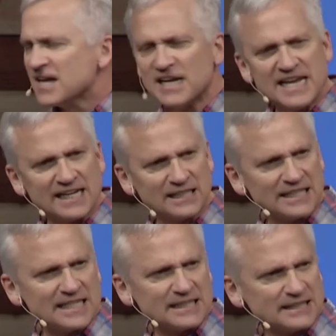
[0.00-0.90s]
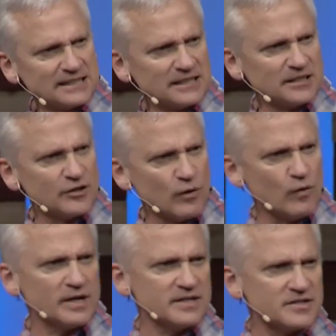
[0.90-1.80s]
niggling little
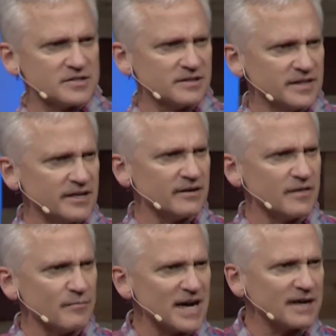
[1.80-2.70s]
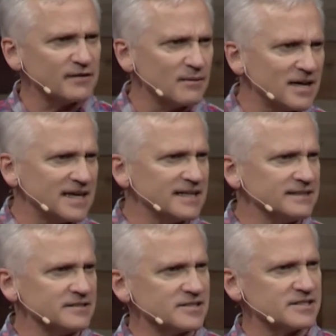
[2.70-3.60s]
noise there in the back of our
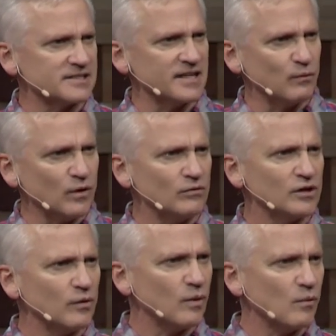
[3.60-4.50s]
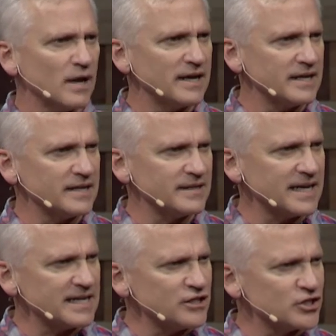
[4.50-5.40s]
minds that won't go away,
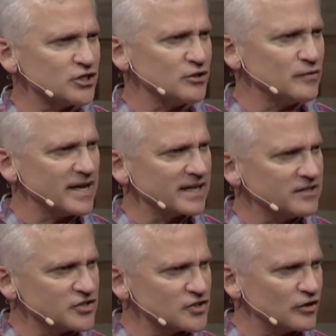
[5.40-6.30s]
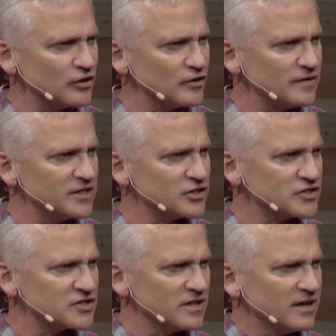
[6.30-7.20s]
that issue, that concern that
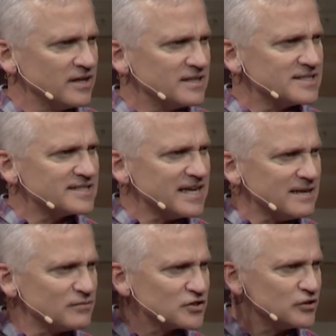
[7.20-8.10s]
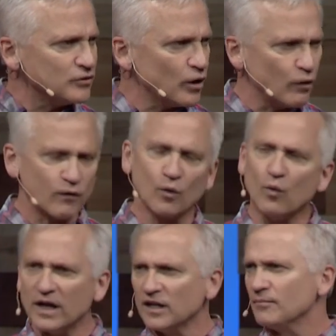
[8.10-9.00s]
just seems to
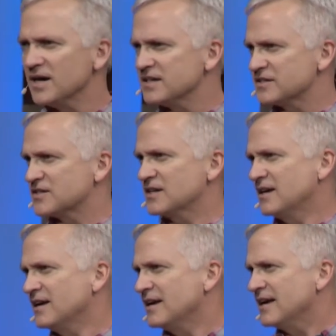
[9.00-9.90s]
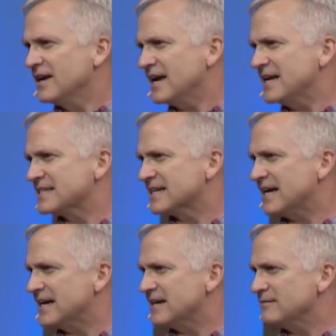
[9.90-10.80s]
overwhelm us at
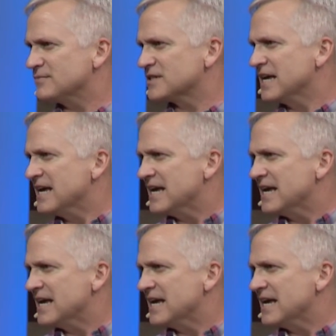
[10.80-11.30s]
times.